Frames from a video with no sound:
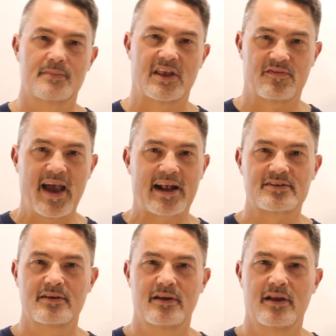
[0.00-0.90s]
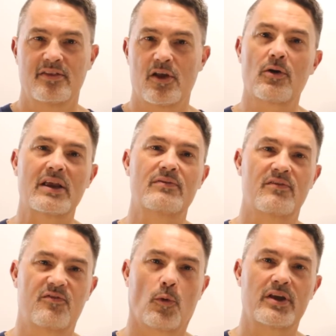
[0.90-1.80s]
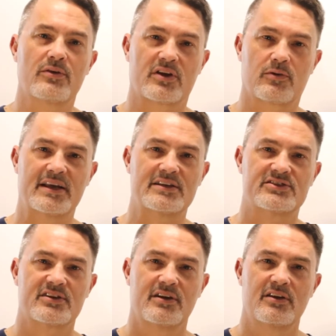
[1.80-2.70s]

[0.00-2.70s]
In fact, there are even 4-year degrees